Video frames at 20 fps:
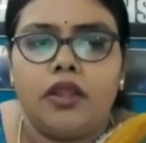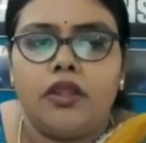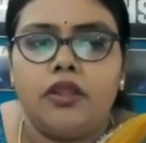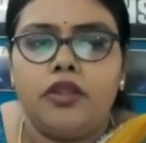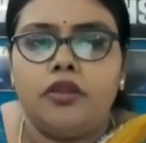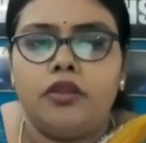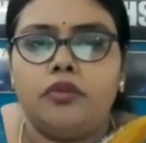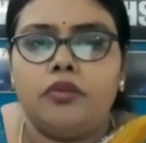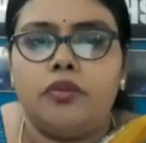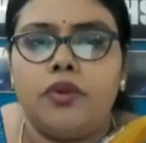
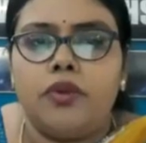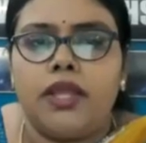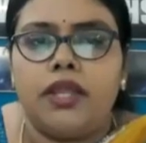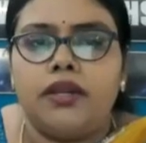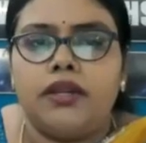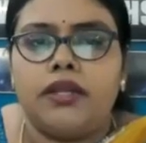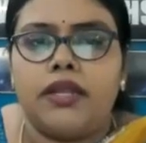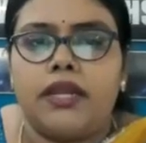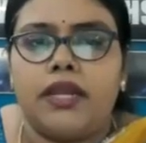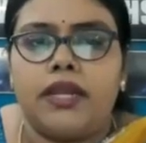
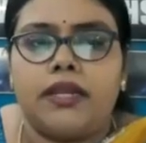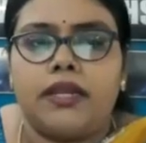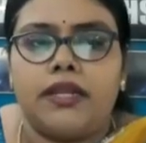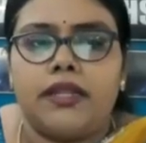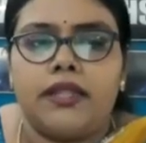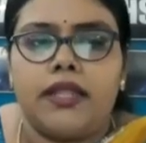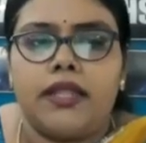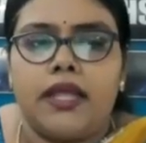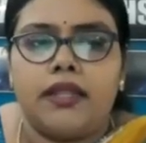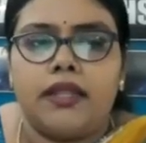un
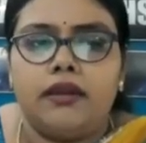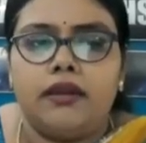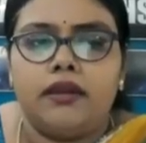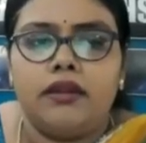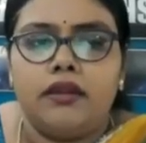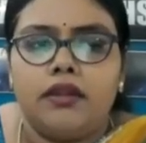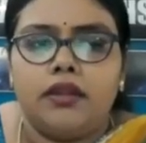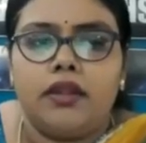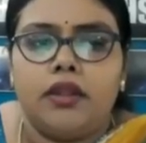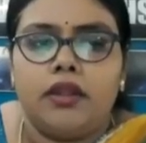greater than
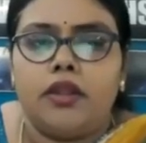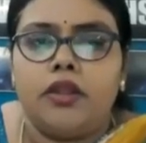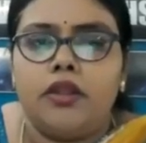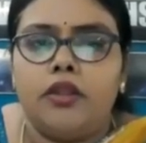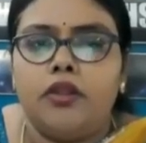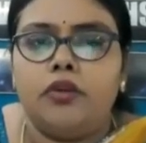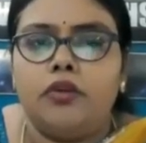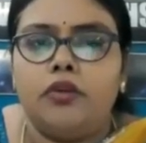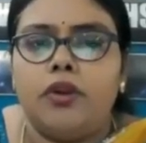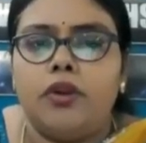
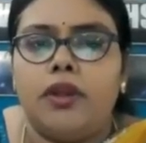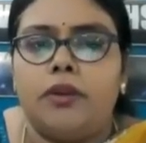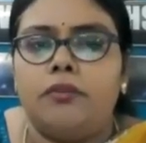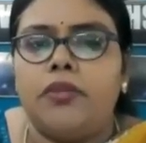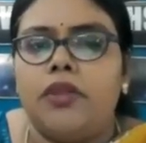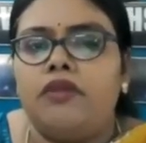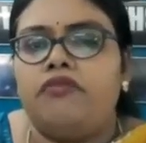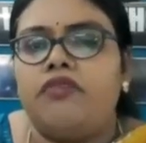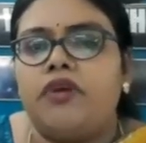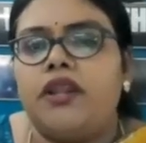
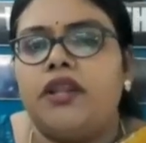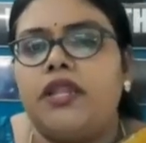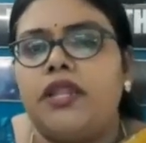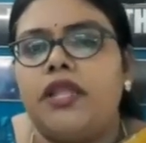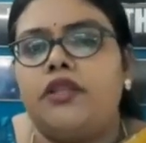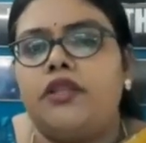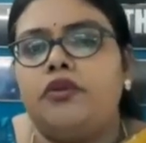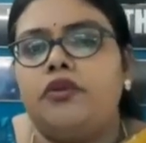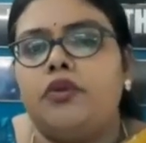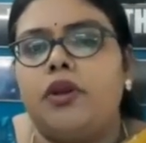if I
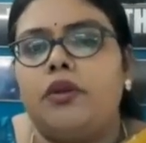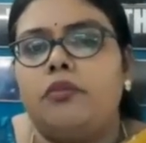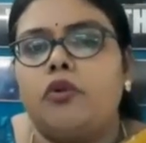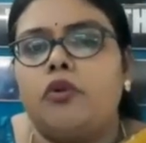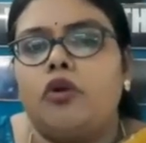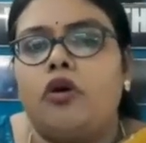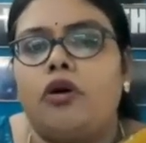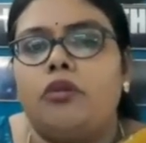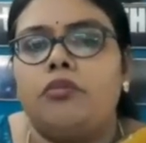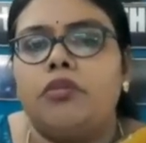take
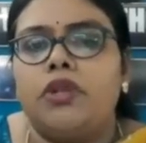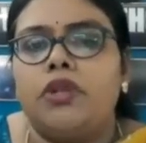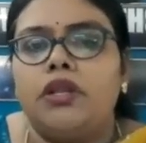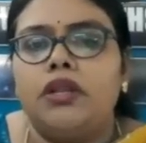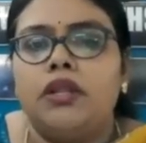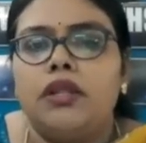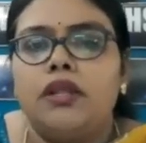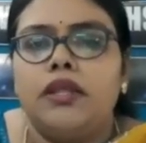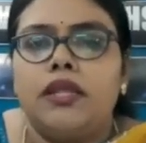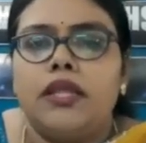
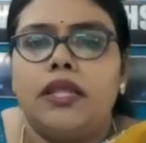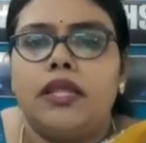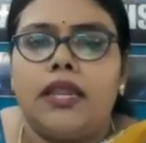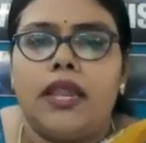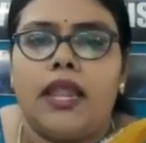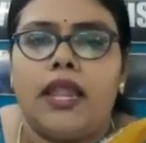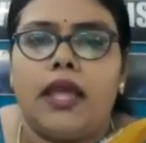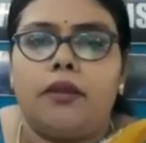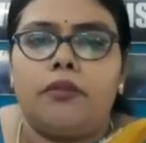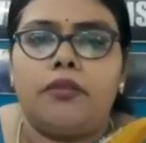common,
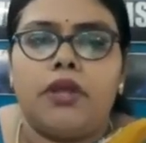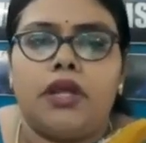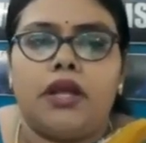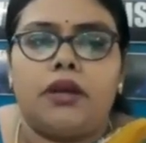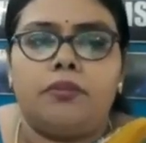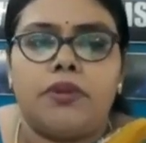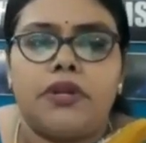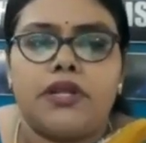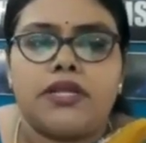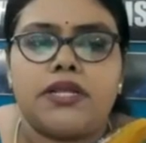
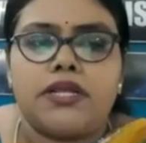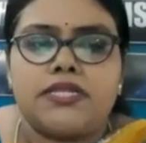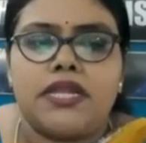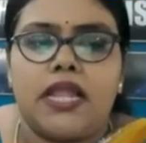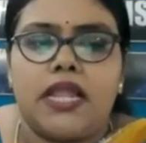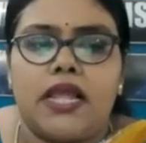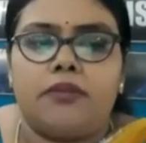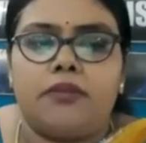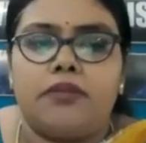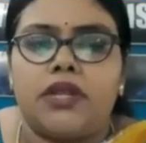lambda plus
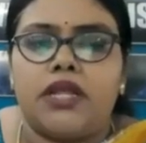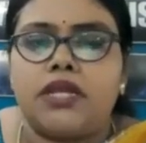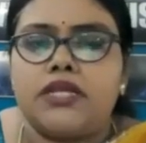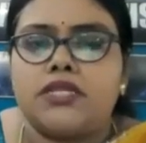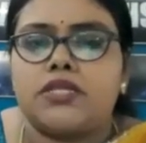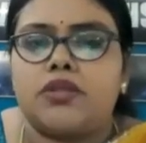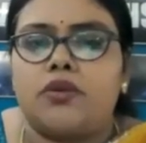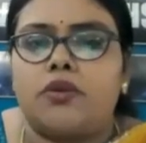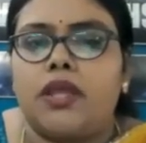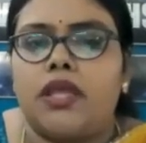lambda
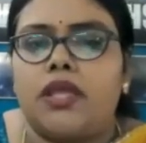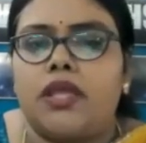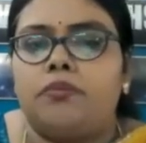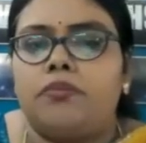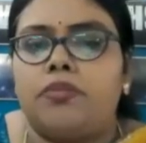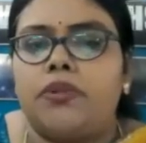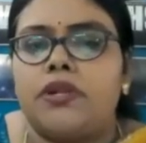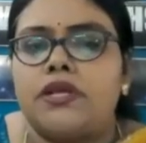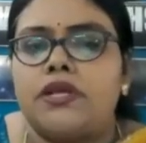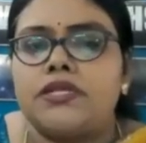square
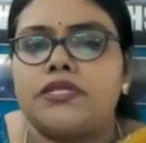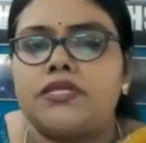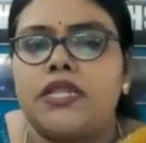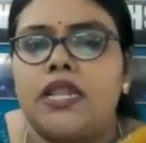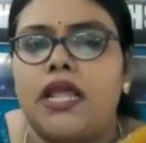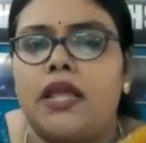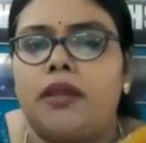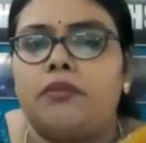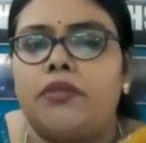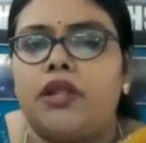plus
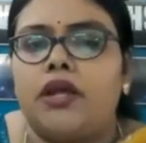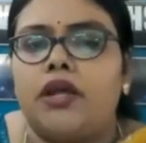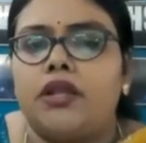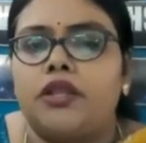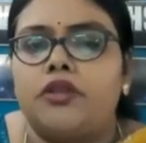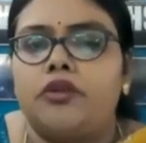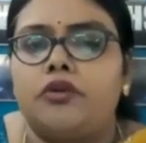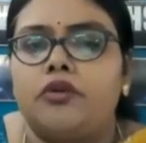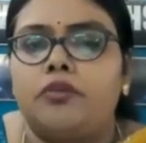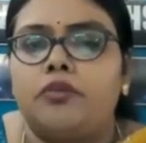lambda
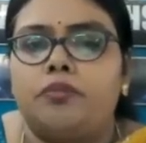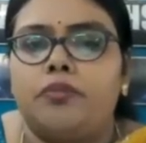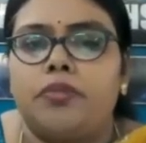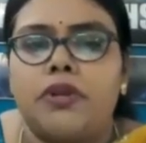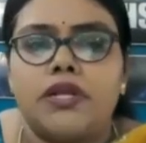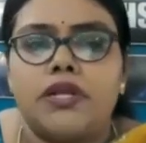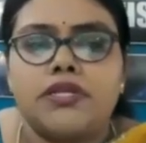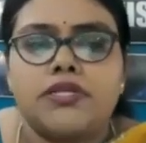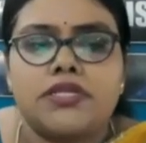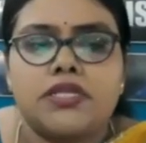cube
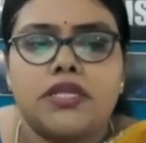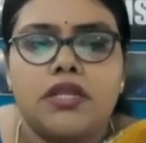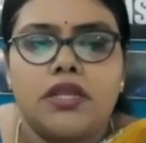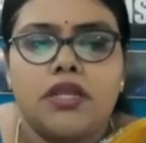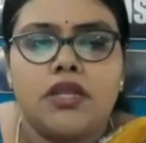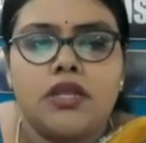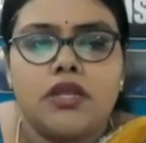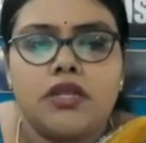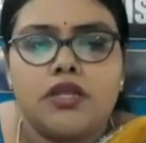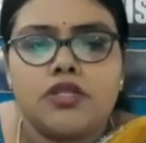plus
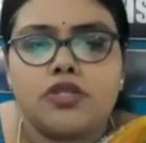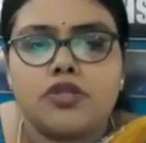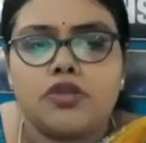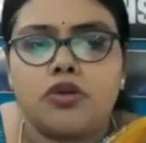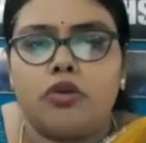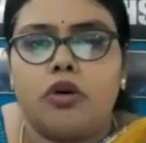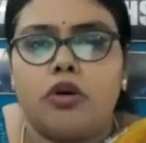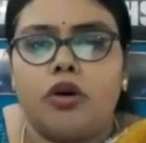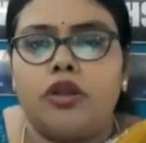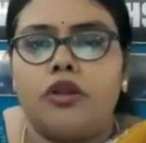
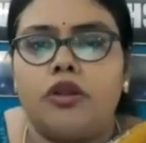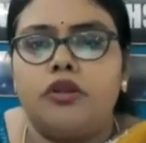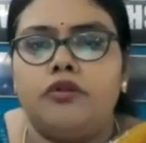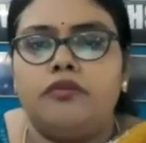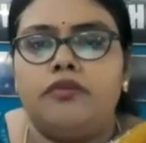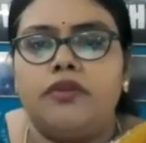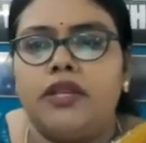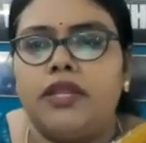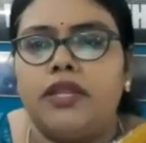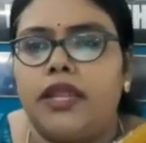so on you
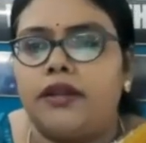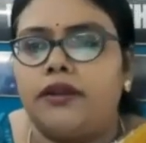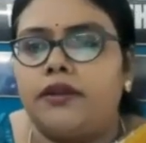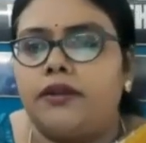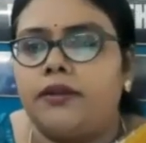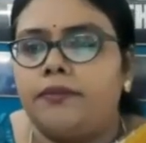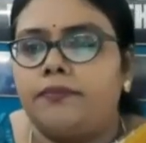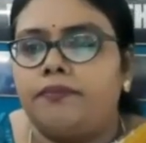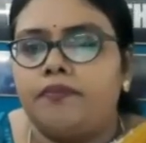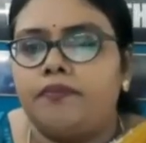will get.
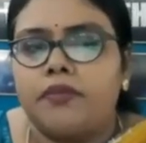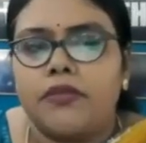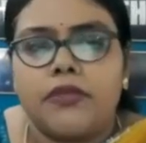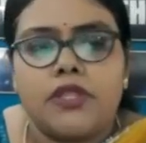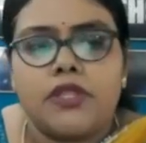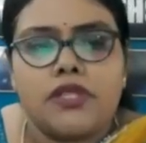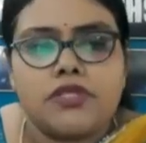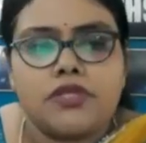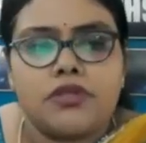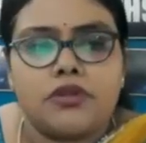
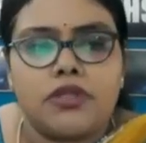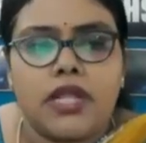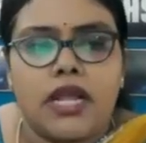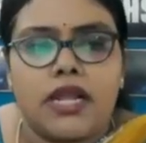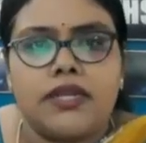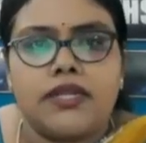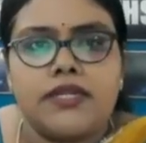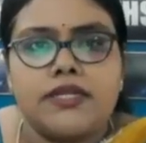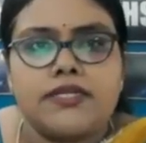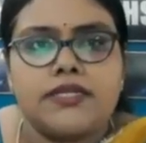So
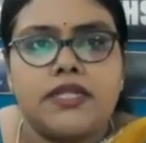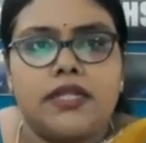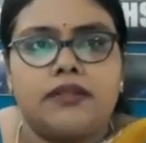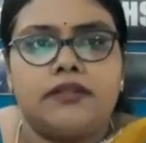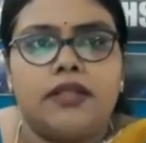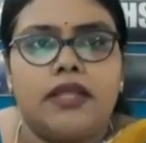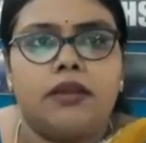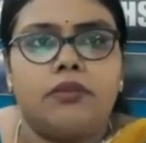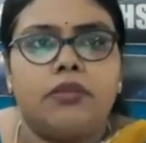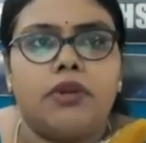that is
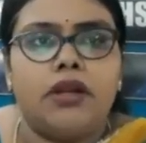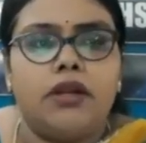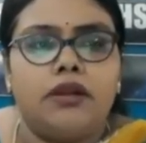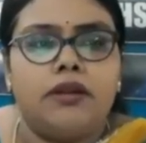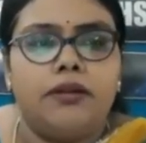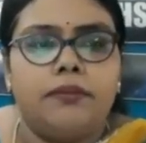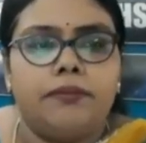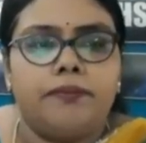nothing but